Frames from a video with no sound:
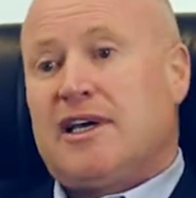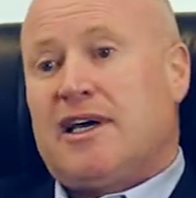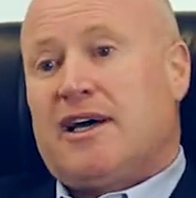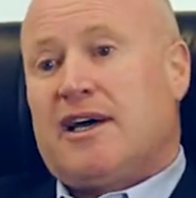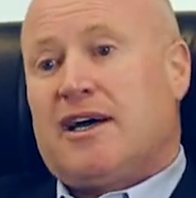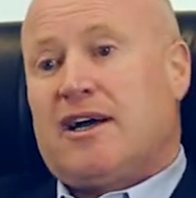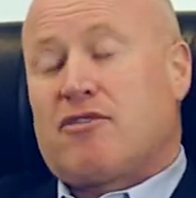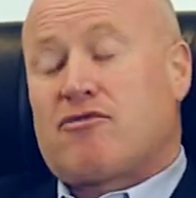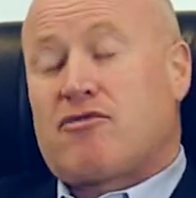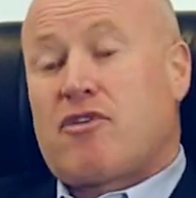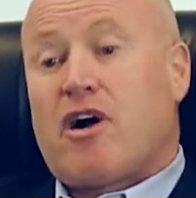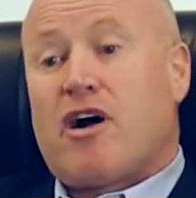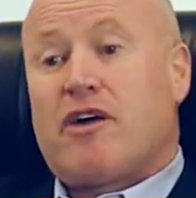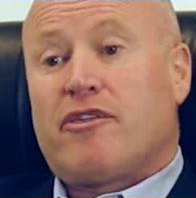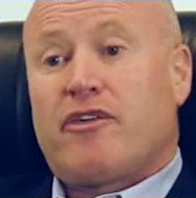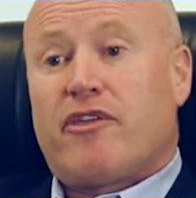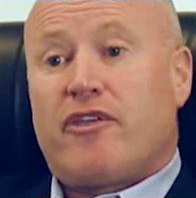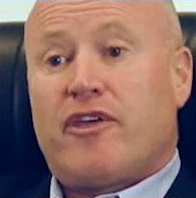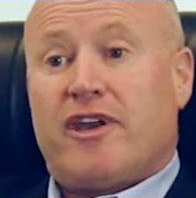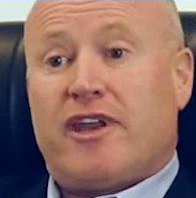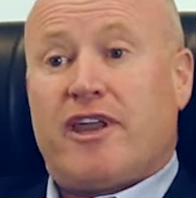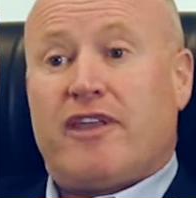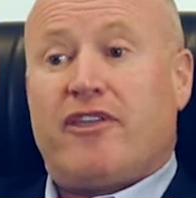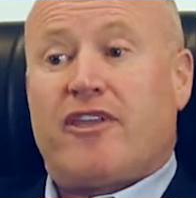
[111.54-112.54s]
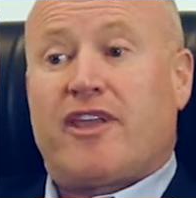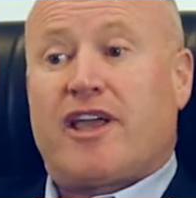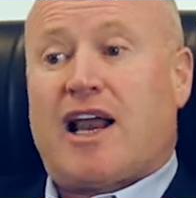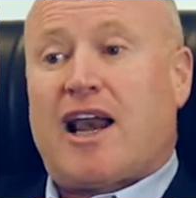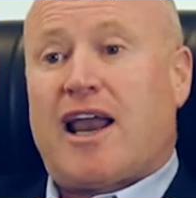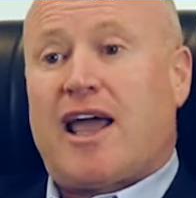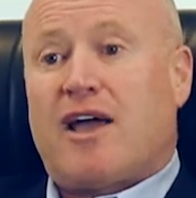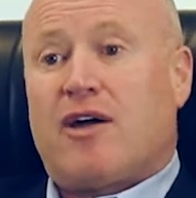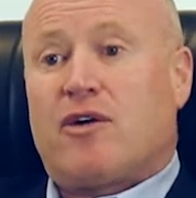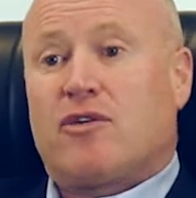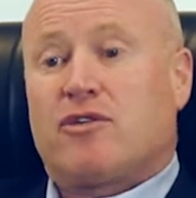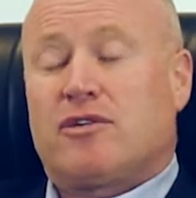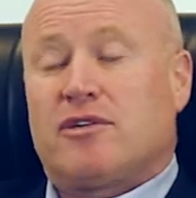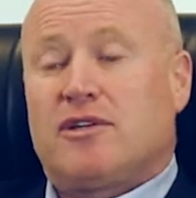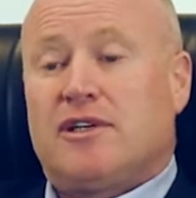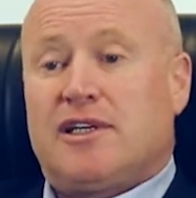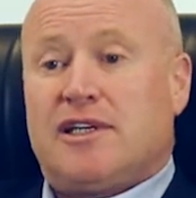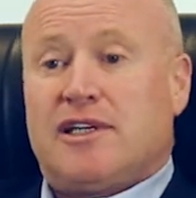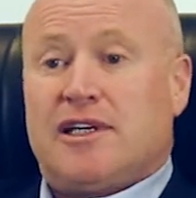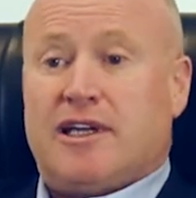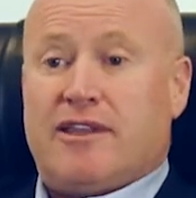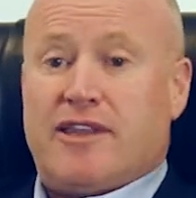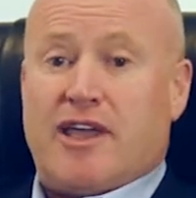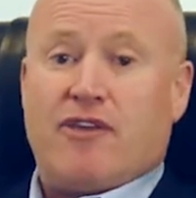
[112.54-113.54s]
rather than in the cloud.
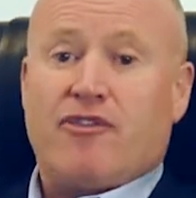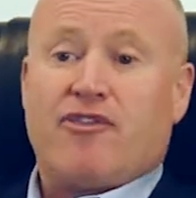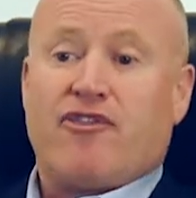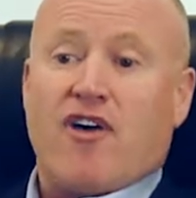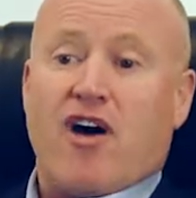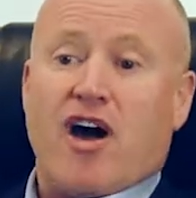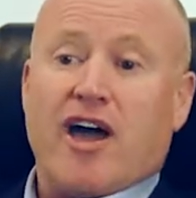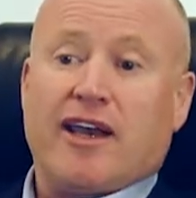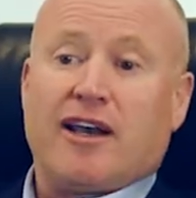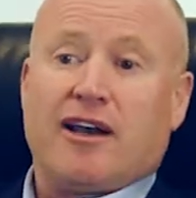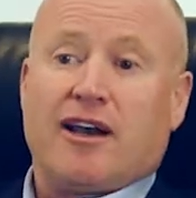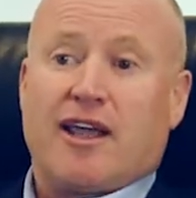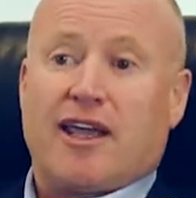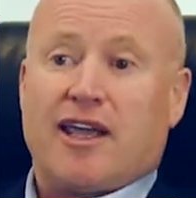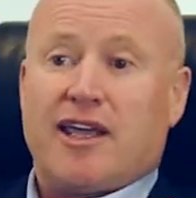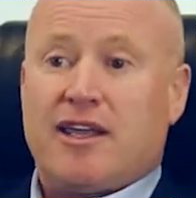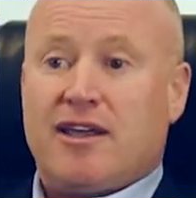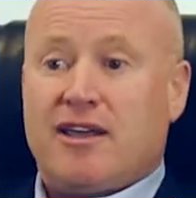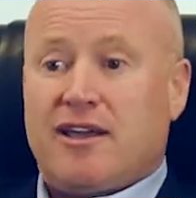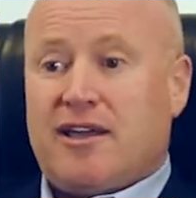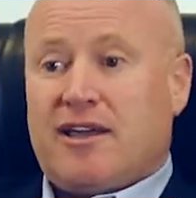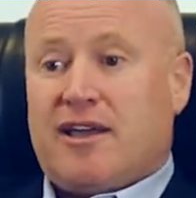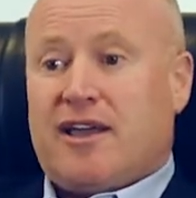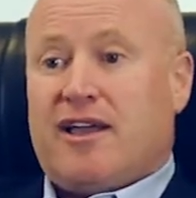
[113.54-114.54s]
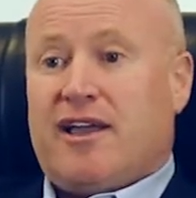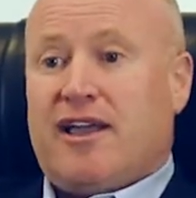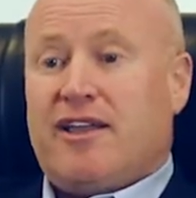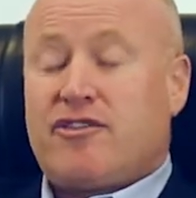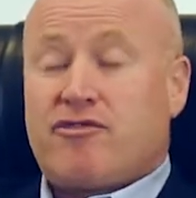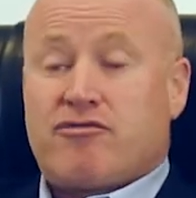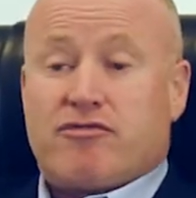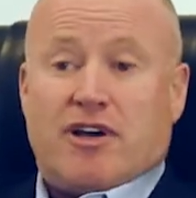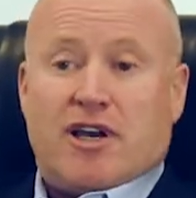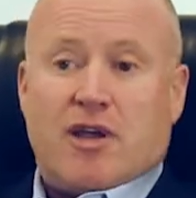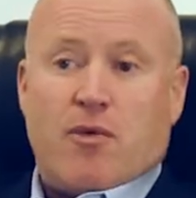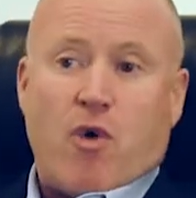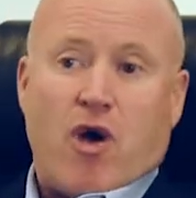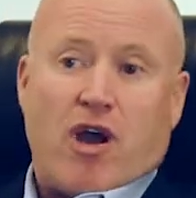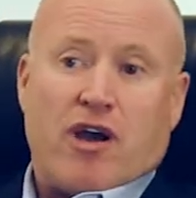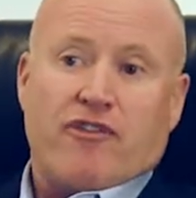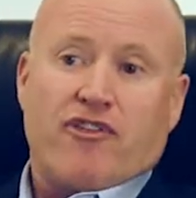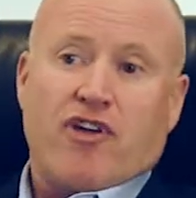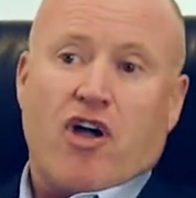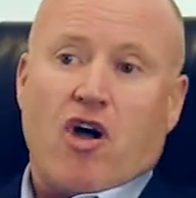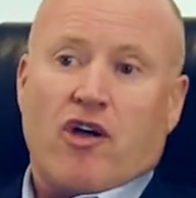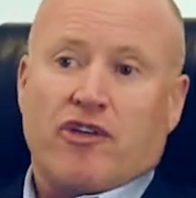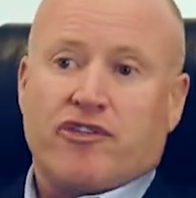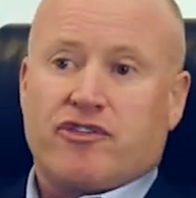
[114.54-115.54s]
And then finally, it's really one
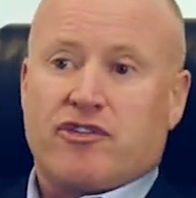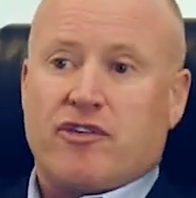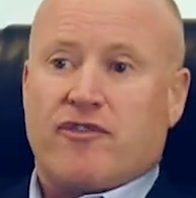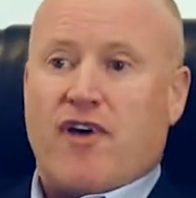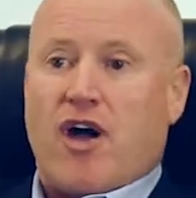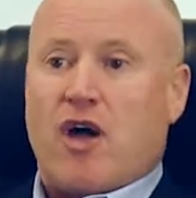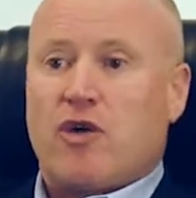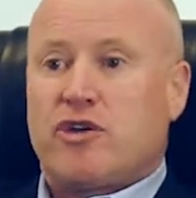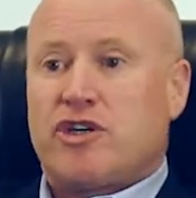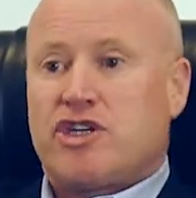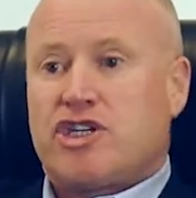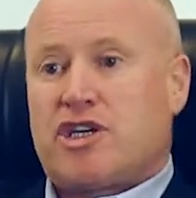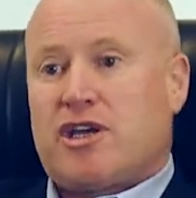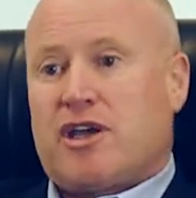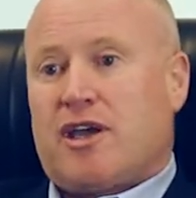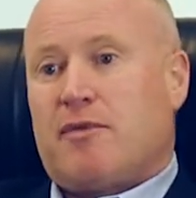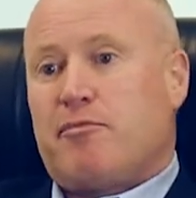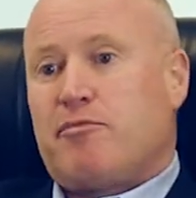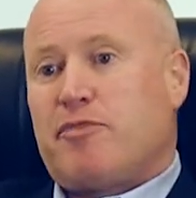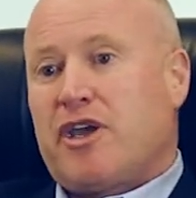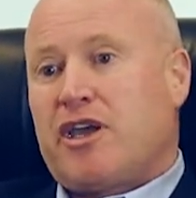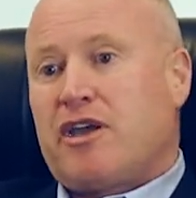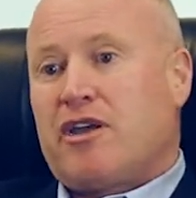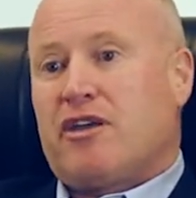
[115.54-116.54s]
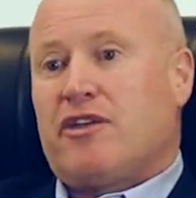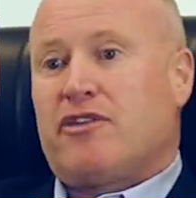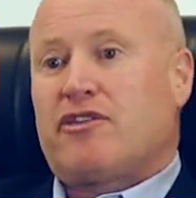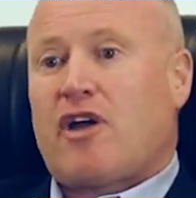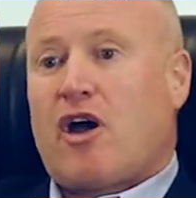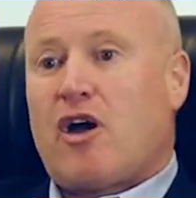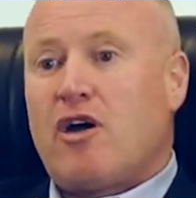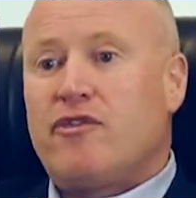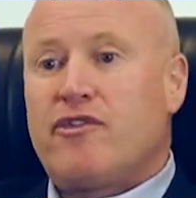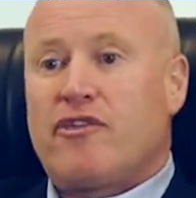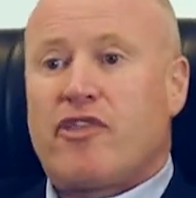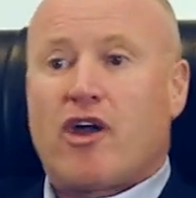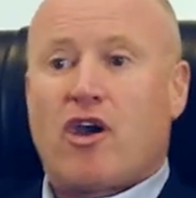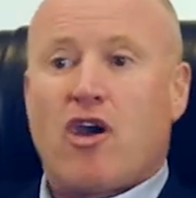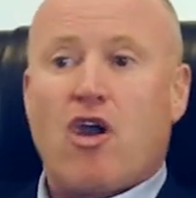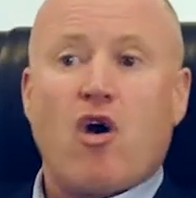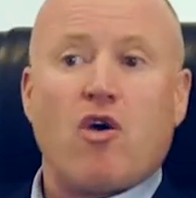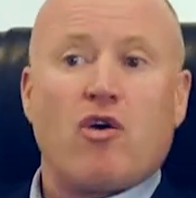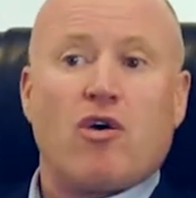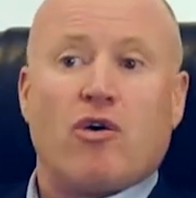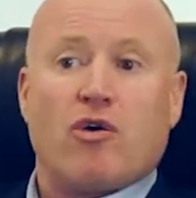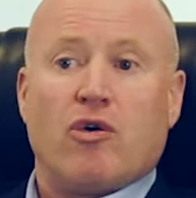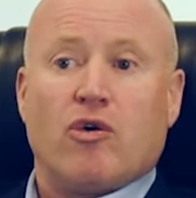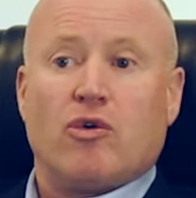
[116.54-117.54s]
of cost of ownership, because over the
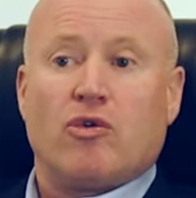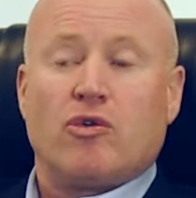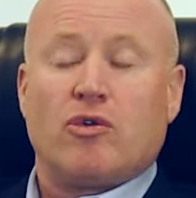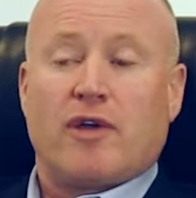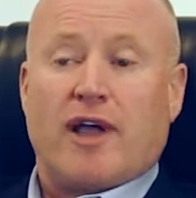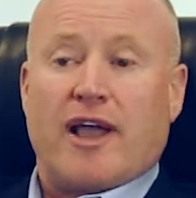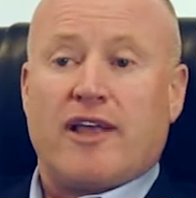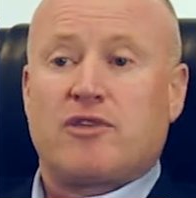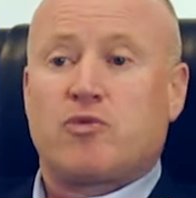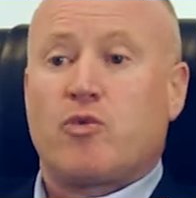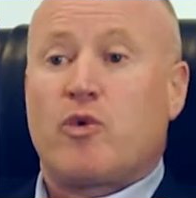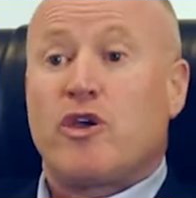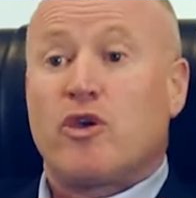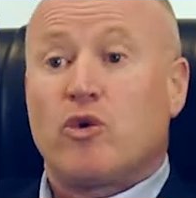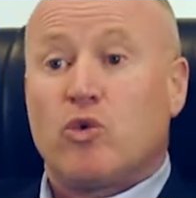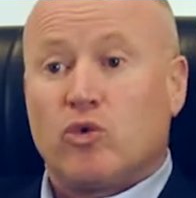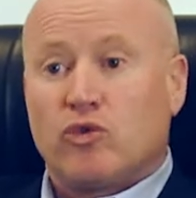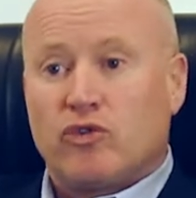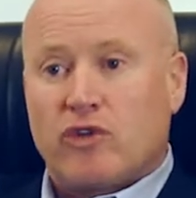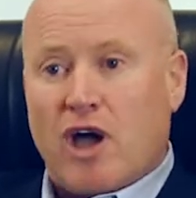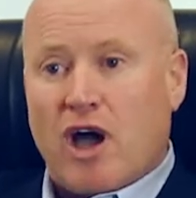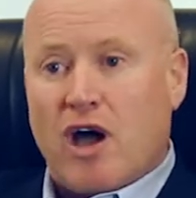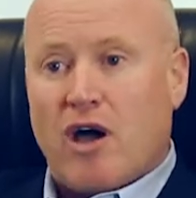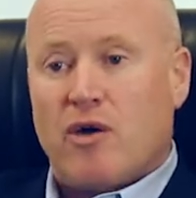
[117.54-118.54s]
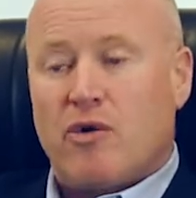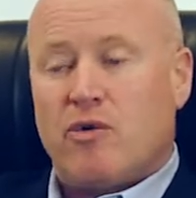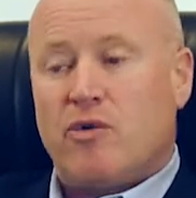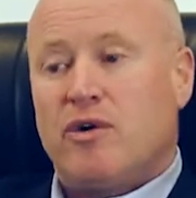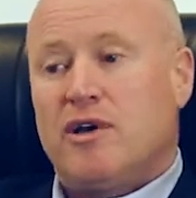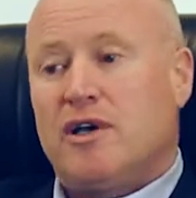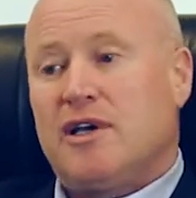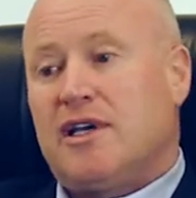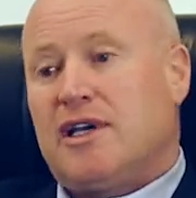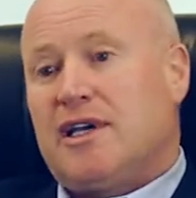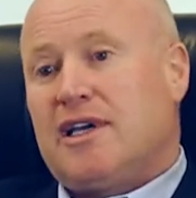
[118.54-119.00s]
long haul, as we all know,